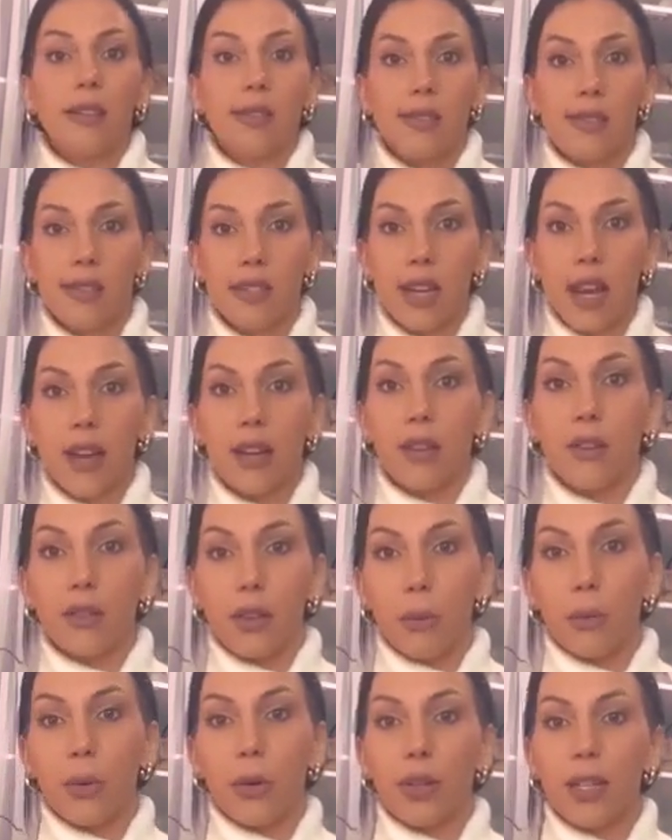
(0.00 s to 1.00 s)
styled
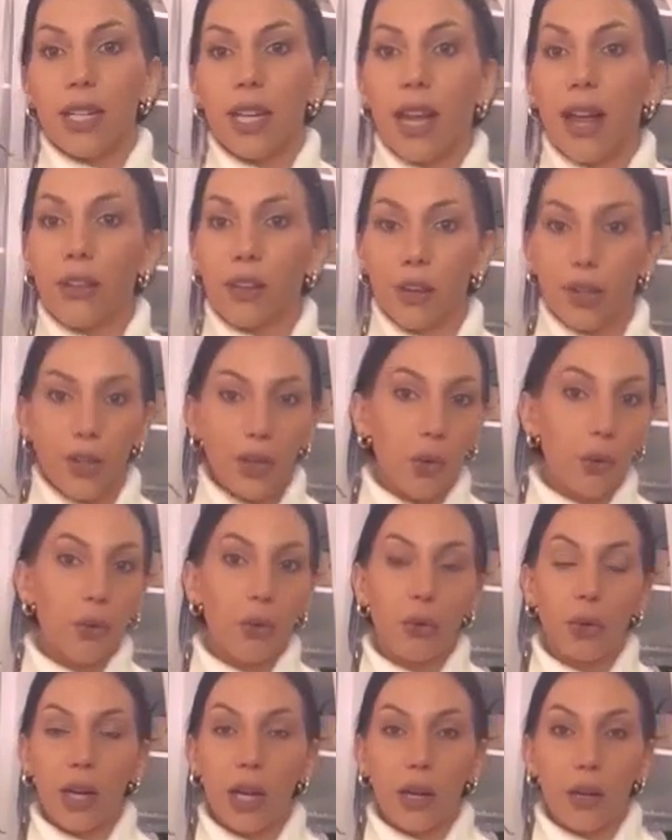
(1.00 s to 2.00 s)
and put together to
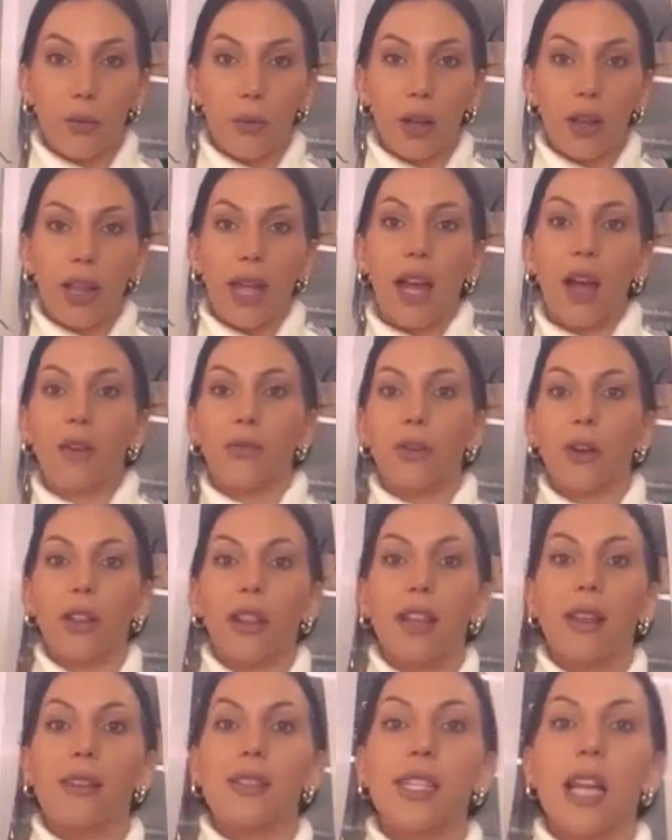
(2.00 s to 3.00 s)
create a really
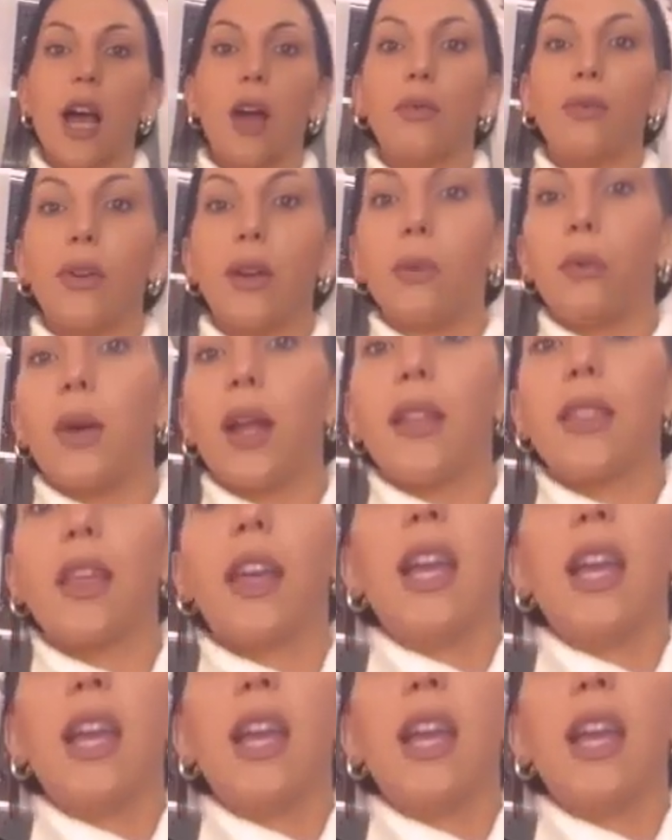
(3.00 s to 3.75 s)
effortless outfit with.